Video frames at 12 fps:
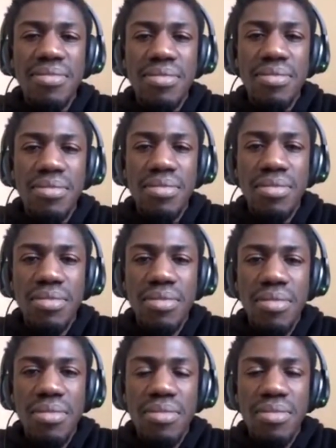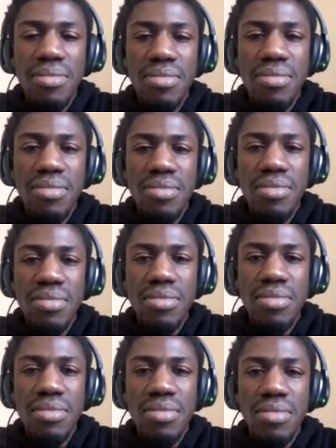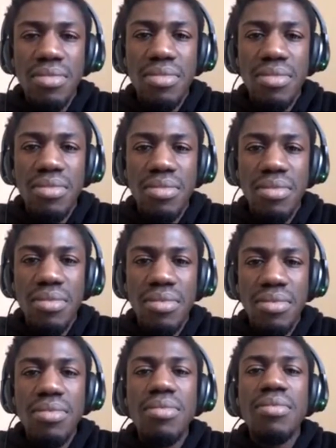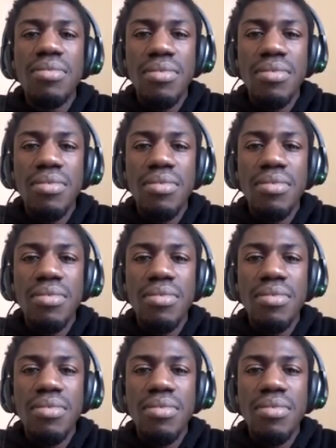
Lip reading: The person shown says nothing.